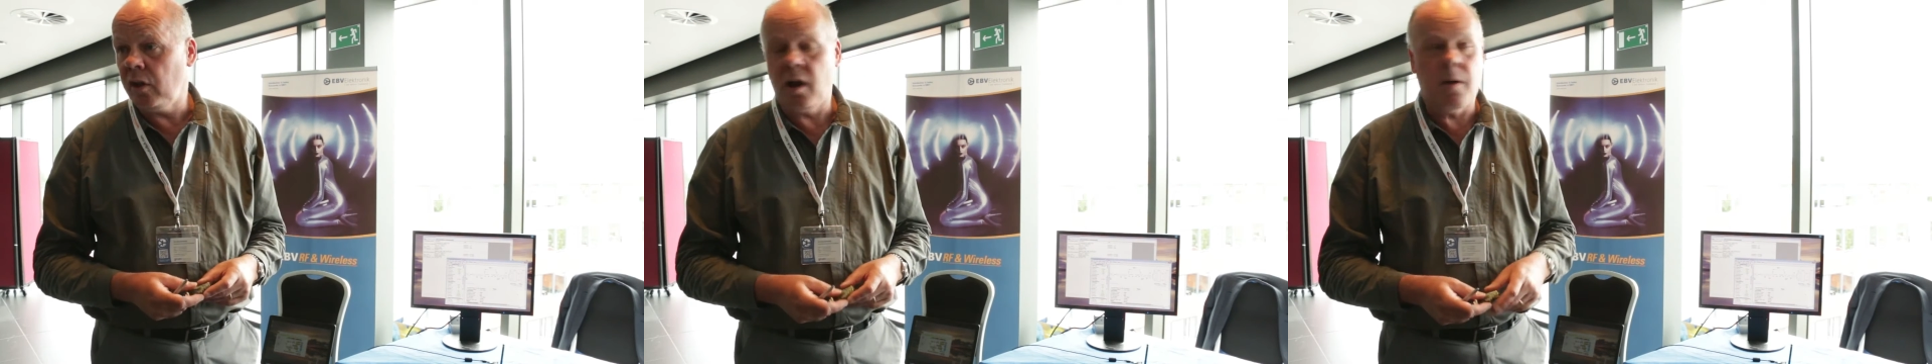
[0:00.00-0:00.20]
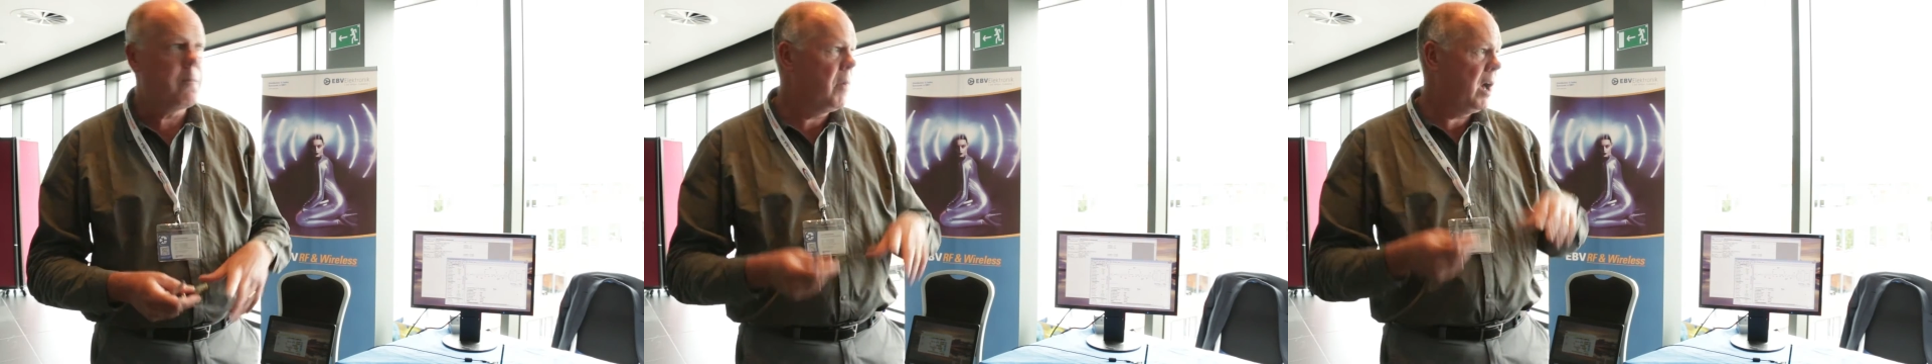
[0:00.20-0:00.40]

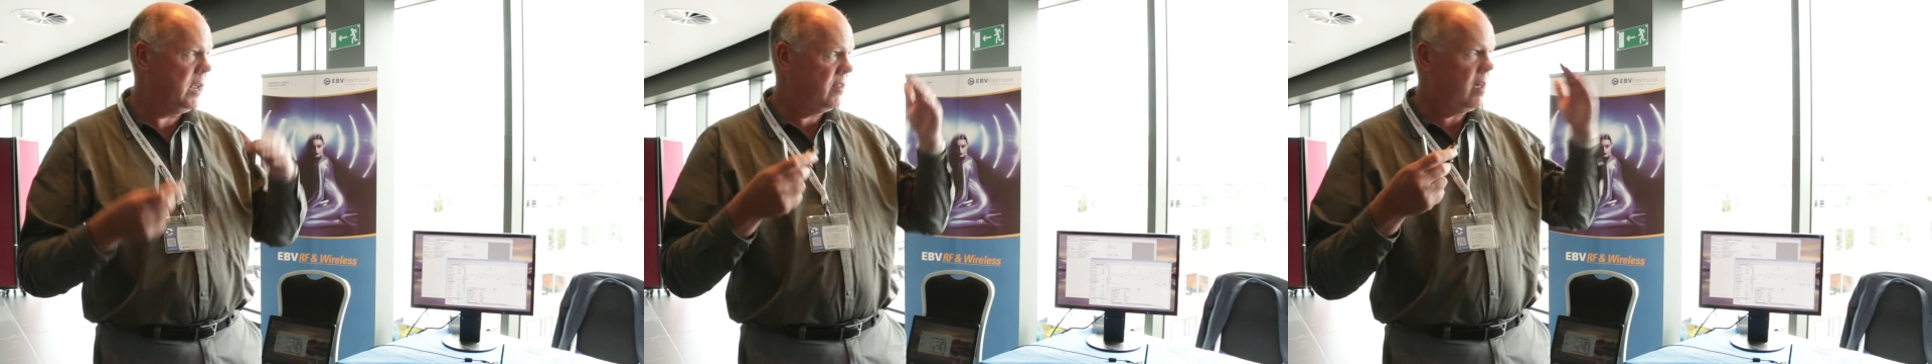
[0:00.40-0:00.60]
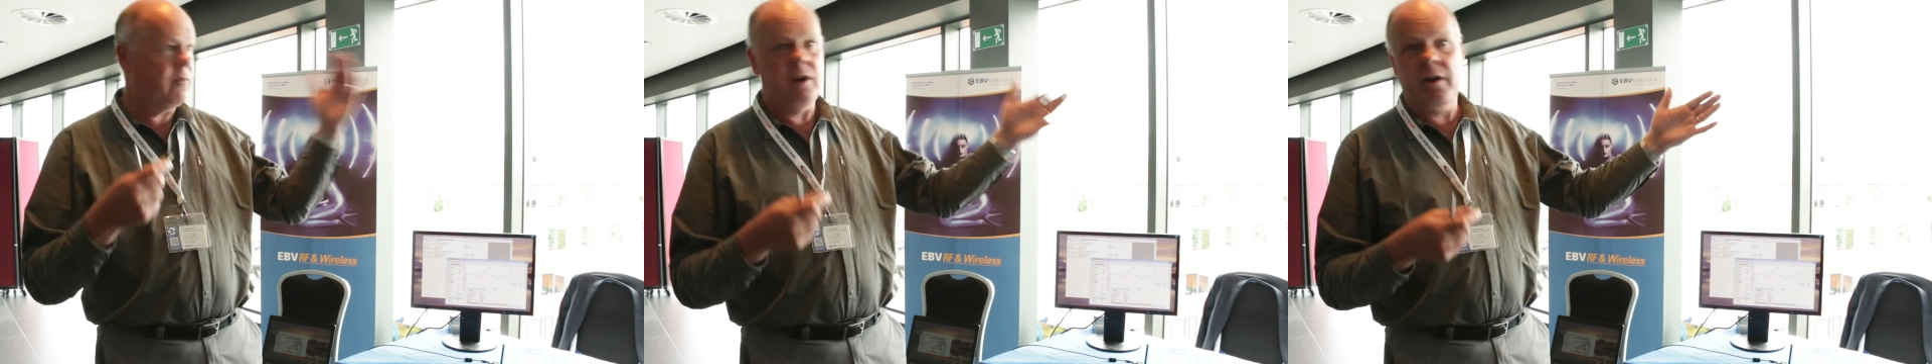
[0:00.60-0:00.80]
I
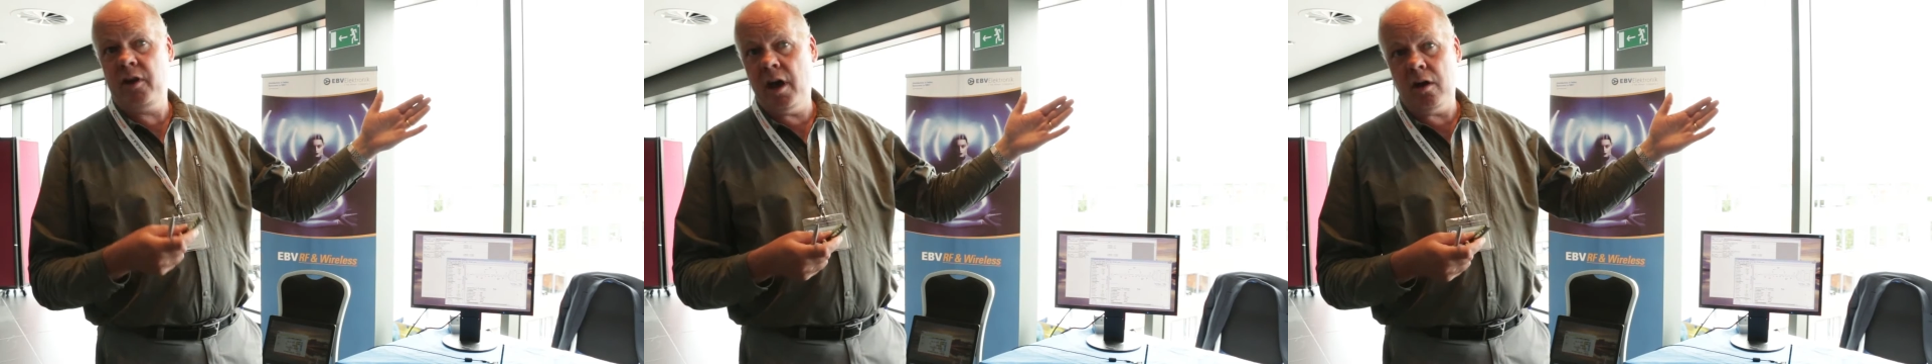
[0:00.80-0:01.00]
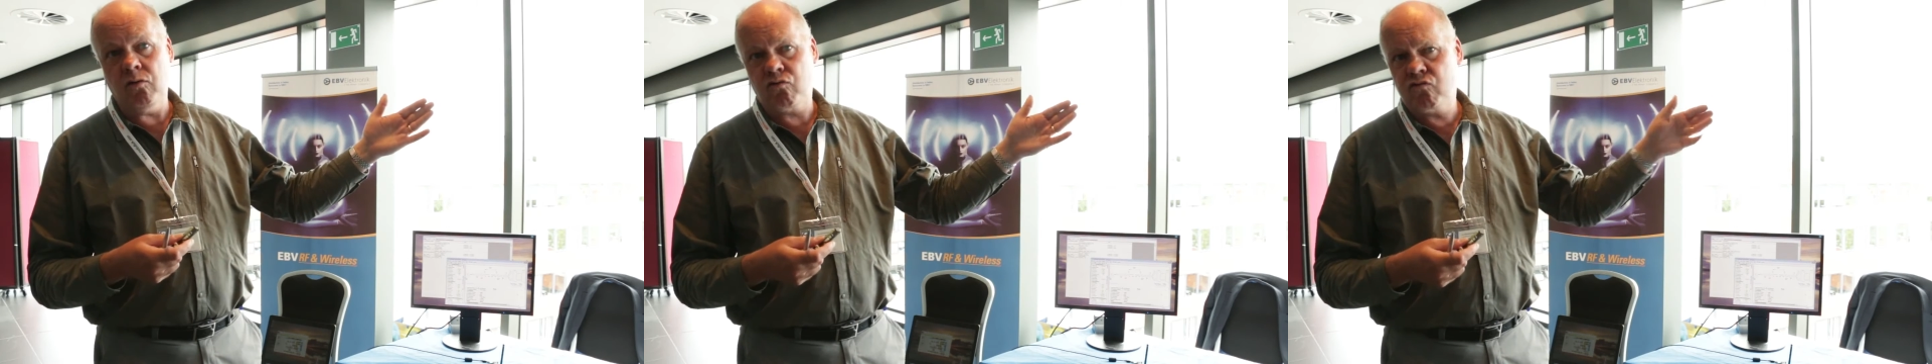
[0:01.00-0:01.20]
might have a
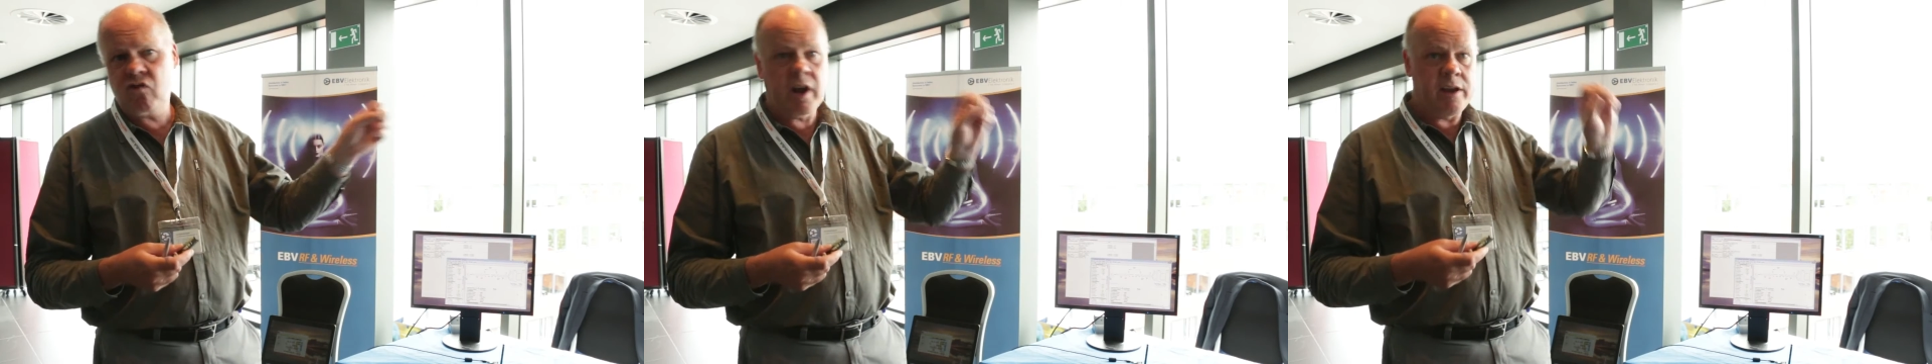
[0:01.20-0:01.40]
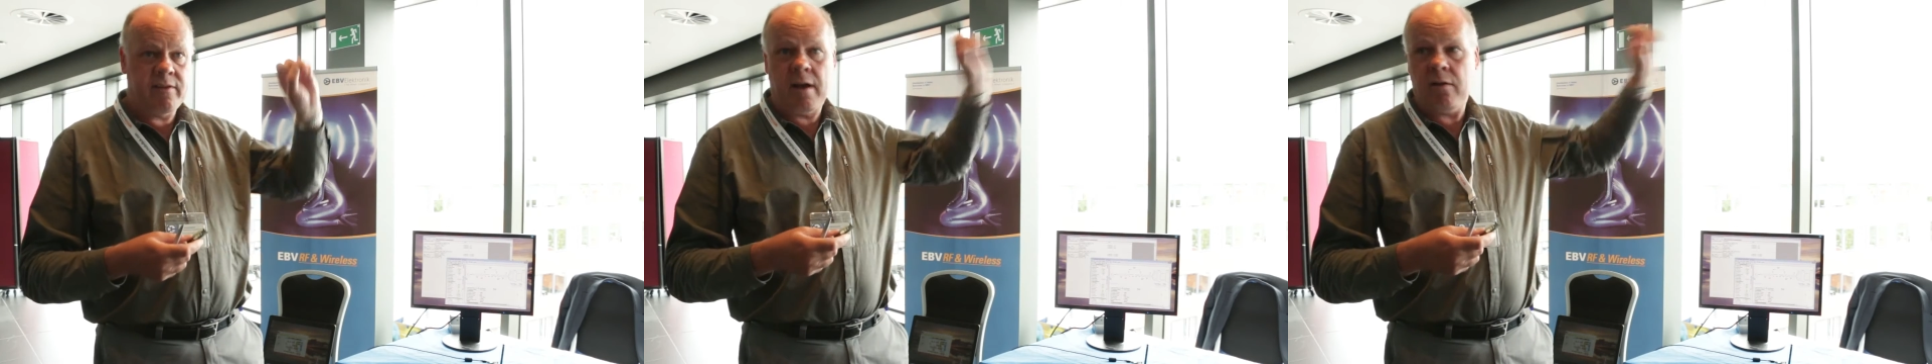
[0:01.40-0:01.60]
node
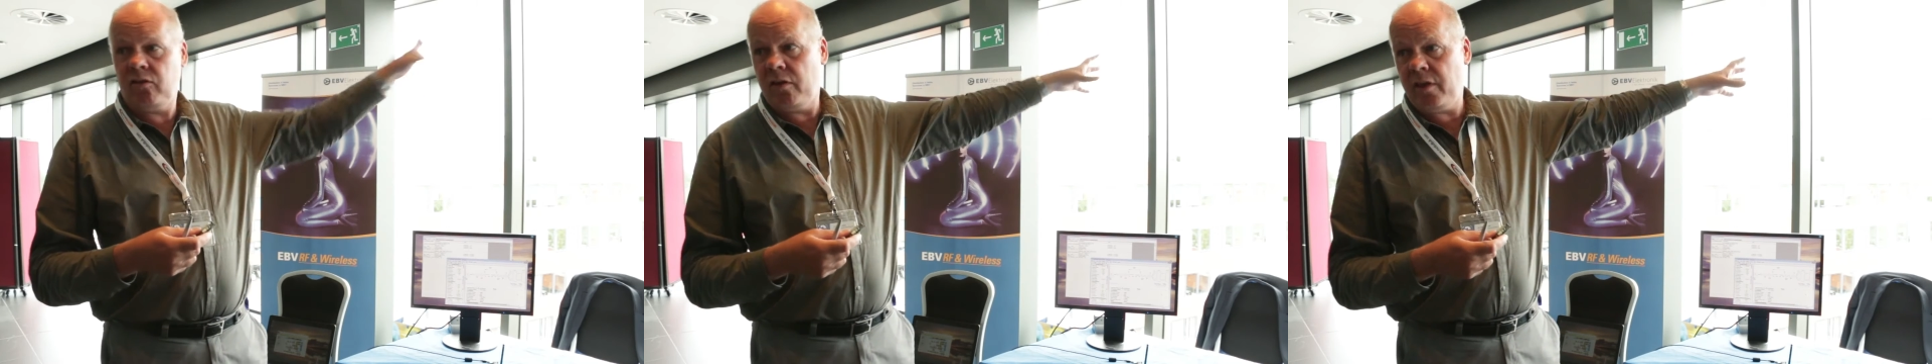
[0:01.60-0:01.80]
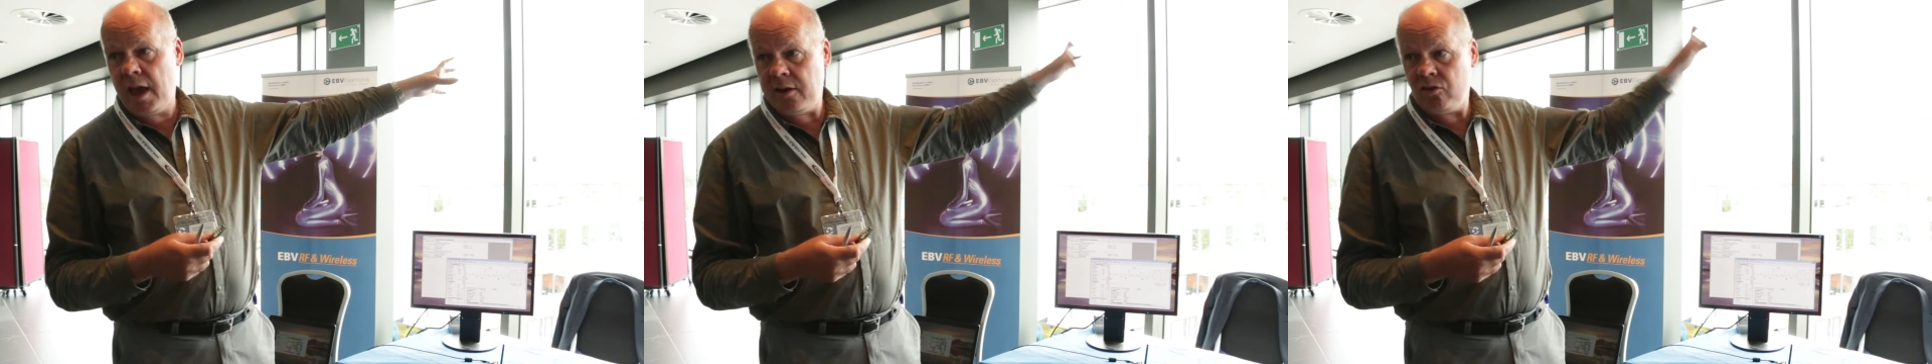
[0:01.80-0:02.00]
right out
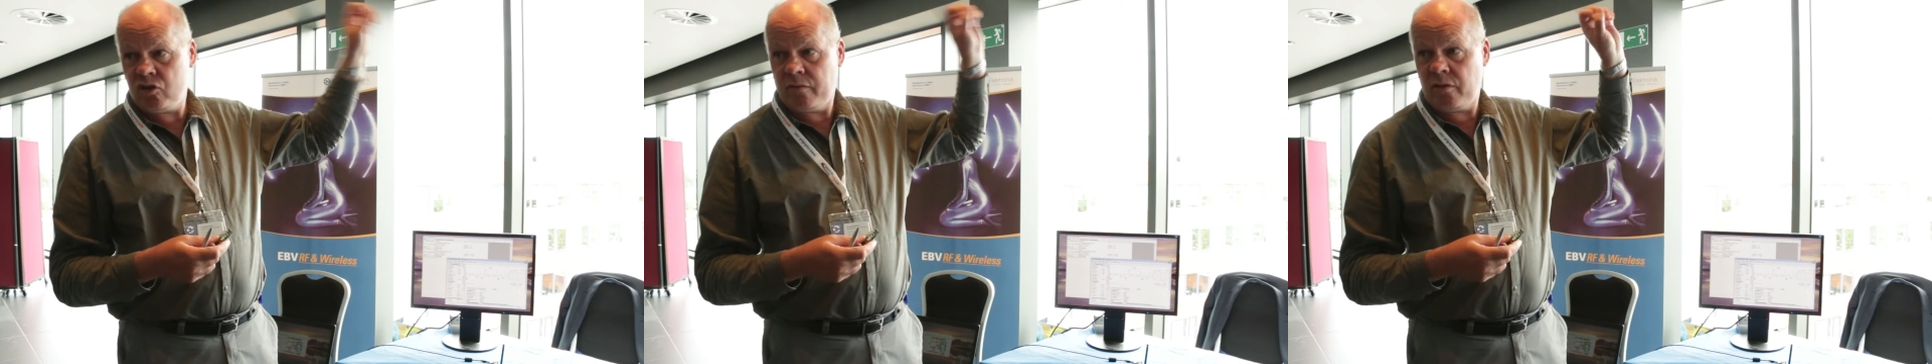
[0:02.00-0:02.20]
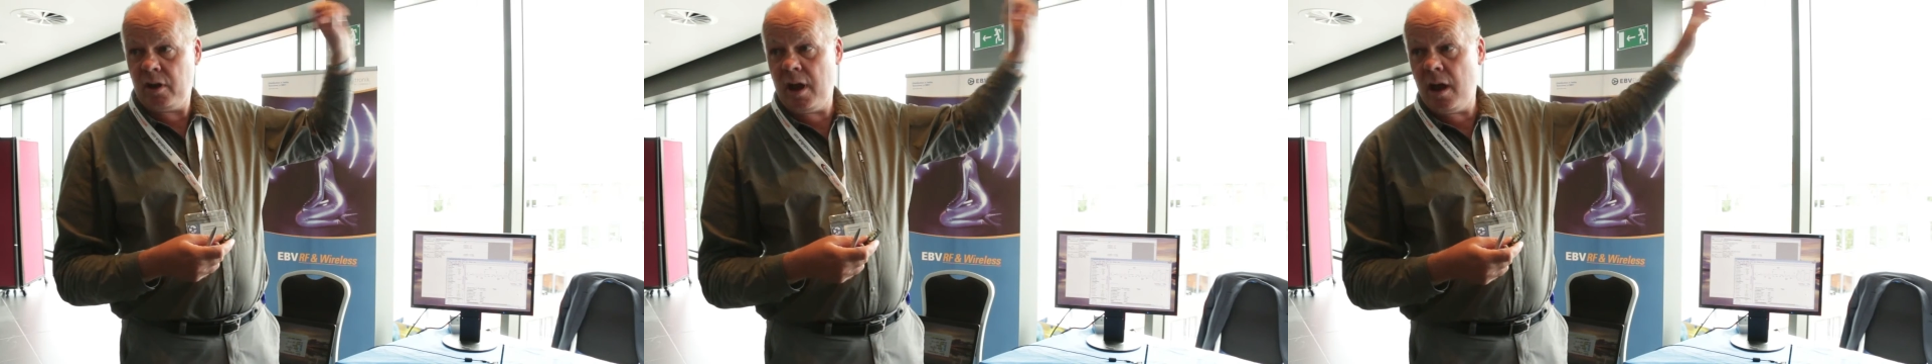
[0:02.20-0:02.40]
at the edge
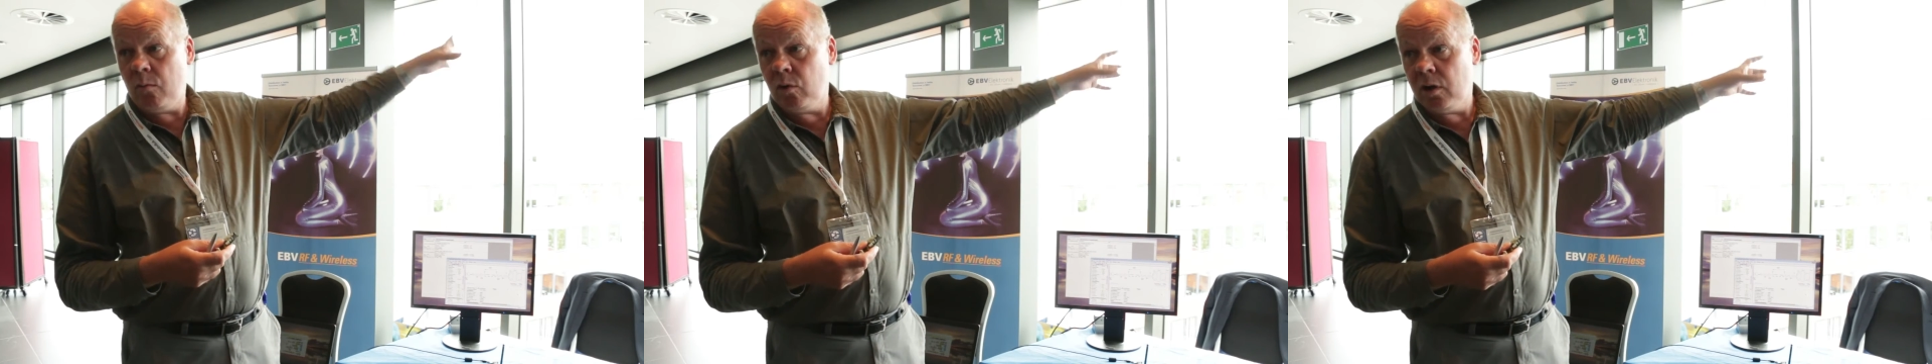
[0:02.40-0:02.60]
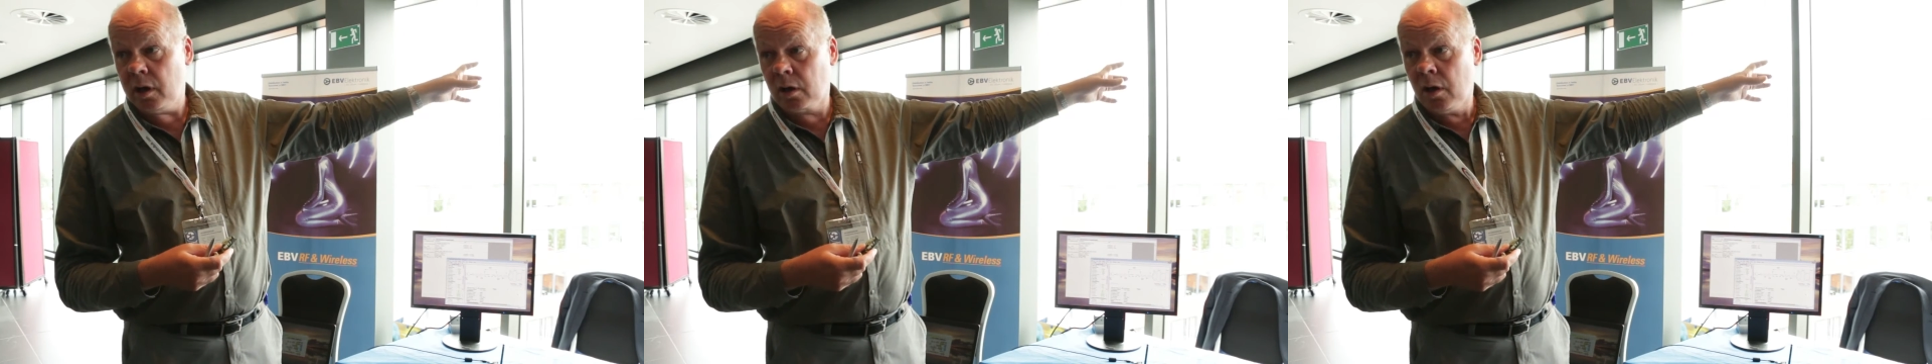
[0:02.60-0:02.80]
of the
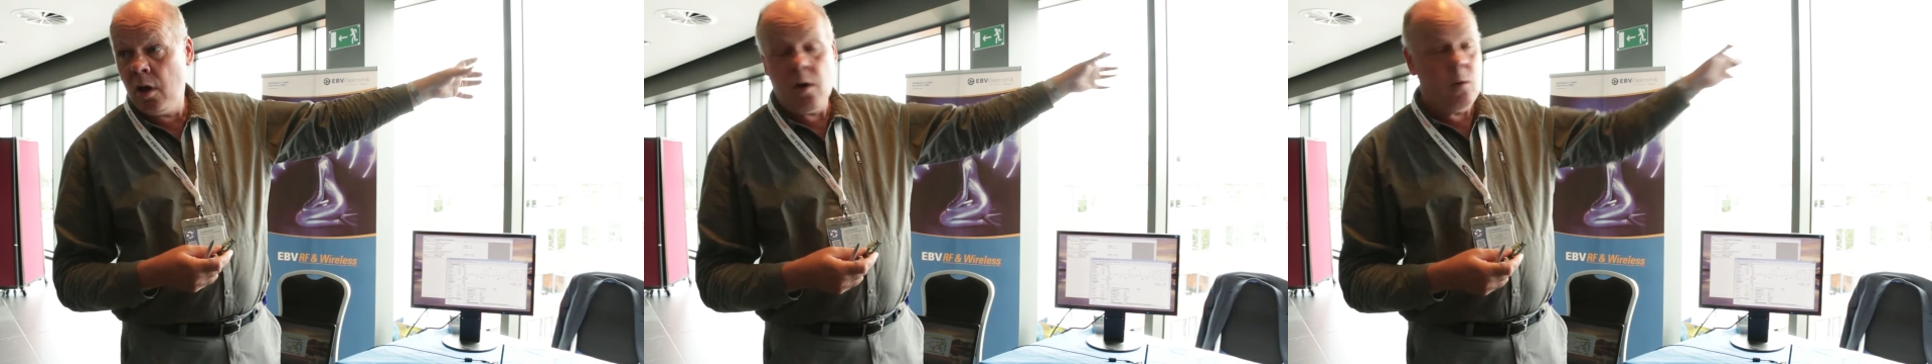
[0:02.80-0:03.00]
network